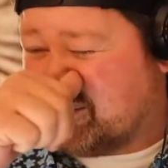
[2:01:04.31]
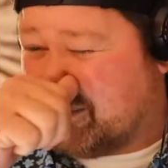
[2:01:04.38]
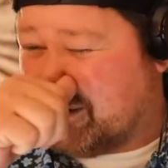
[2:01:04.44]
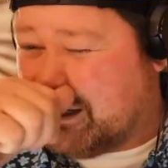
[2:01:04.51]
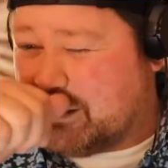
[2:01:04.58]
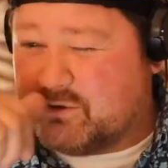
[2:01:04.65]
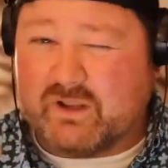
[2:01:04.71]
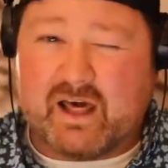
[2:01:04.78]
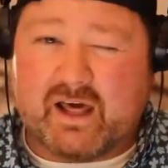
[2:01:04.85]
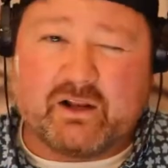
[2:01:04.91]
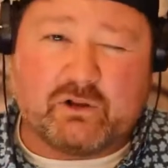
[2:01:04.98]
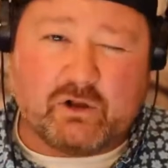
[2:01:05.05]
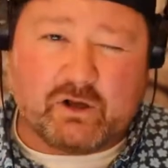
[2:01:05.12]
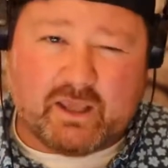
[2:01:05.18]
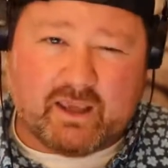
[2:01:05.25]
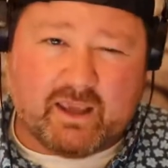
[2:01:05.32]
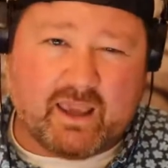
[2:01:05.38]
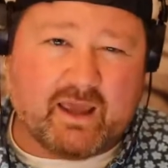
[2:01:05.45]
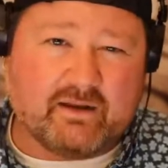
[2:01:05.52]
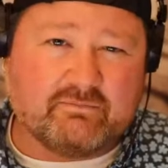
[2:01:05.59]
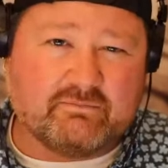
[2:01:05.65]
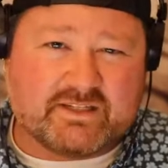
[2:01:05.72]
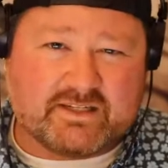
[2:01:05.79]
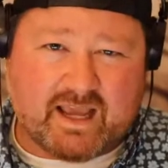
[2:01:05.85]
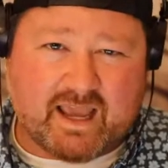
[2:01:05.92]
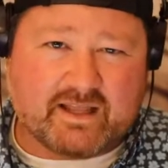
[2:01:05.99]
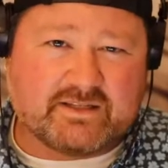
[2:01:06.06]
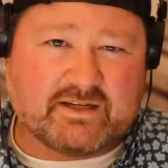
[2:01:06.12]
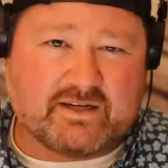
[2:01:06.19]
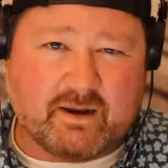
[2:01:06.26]
I mean, I do a lot of looking at
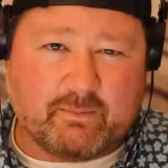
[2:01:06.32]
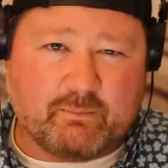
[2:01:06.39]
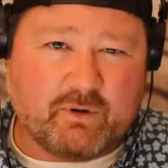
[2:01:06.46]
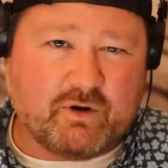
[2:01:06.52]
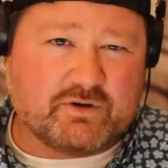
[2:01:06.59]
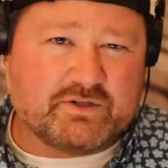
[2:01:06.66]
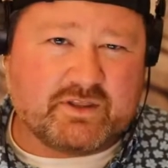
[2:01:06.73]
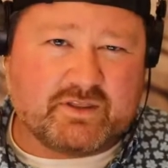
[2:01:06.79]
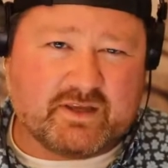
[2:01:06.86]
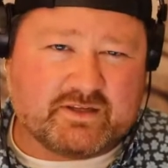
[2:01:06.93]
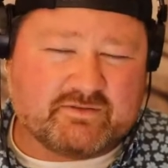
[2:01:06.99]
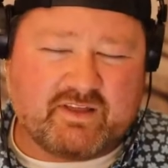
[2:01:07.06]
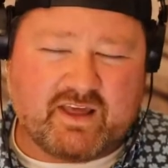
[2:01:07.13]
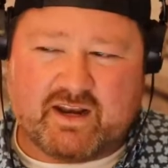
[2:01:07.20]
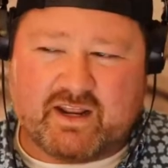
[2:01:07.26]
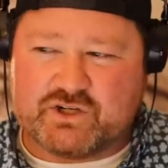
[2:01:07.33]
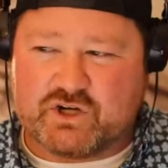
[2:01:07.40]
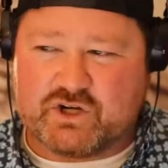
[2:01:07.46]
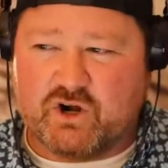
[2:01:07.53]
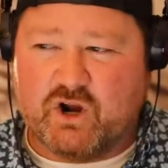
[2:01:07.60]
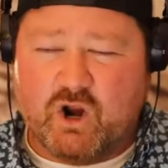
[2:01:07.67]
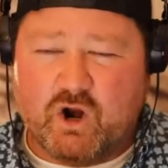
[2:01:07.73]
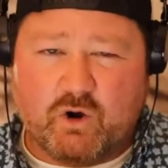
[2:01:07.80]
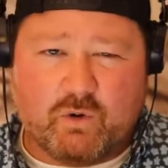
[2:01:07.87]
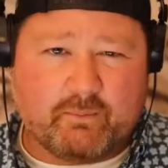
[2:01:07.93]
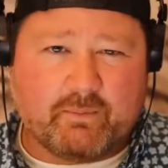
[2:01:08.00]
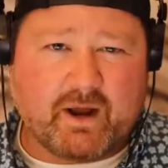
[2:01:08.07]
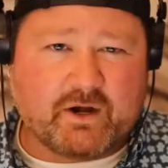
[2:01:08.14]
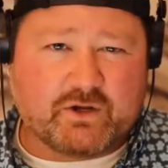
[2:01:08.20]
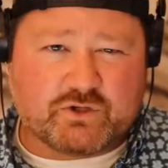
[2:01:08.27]
stats and numbers and things of that nature where
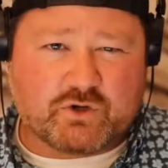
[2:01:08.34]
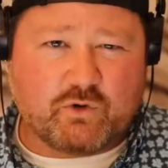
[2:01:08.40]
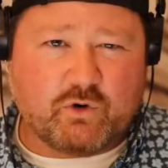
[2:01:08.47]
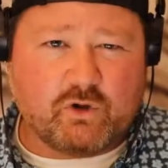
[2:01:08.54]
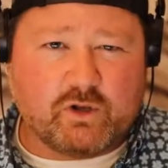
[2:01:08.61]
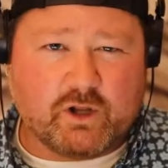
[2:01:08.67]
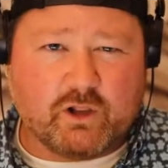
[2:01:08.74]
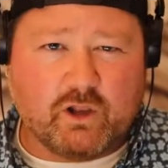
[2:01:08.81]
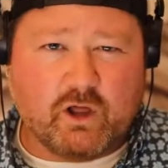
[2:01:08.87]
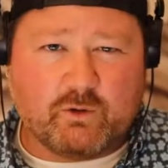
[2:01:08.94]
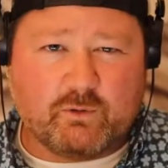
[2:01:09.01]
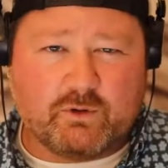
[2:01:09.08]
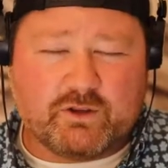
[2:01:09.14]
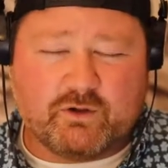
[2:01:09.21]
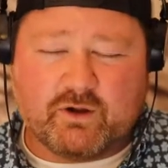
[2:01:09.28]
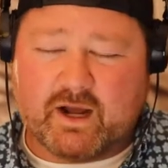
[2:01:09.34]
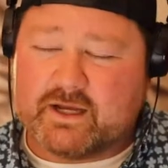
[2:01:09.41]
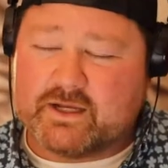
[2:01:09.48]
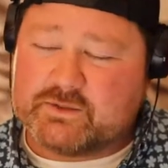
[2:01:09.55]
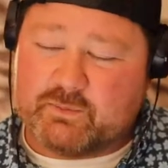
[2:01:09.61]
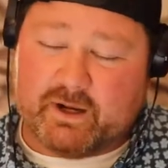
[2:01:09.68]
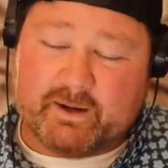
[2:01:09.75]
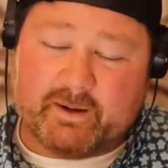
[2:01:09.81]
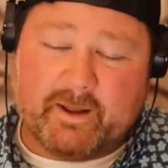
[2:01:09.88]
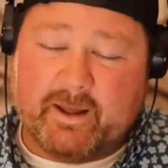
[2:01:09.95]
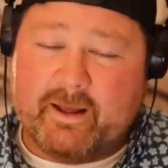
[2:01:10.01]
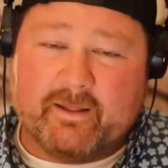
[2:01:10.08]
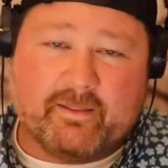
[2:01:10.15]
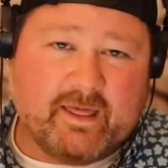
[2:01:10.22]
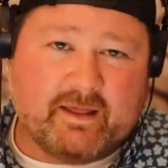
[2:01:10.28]
I'm kind of scrolling along with you guys, but
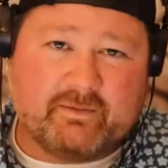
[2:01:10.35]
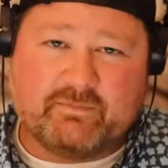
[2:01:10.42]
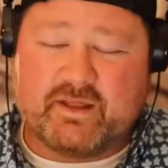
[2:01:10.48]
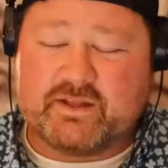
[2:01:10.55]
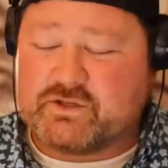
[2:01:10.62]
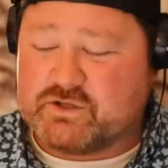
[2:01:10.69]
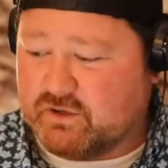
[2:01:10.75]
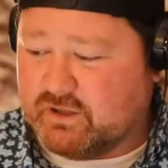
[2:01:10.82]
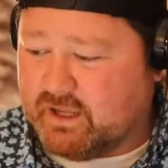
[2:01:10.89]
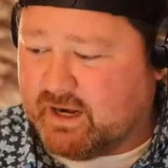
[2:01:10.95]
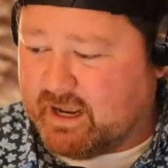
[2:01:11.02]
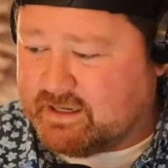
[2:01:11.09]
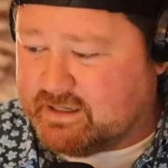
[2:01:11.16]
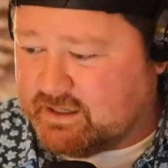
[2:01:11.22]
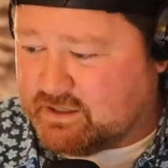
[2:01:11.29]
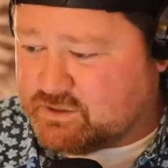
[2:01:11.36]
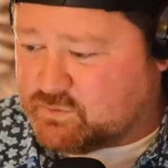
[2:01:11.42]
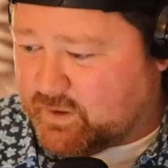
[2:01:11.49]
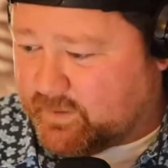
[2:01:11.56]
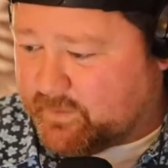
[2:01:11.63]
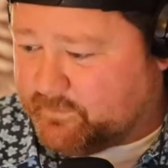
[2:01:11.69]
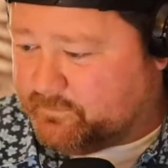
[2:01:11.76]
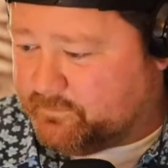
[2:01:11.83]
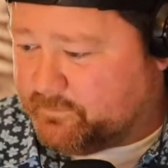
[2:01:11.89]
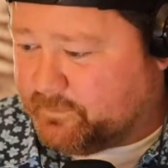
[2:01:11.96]
that's certainly an idea as well.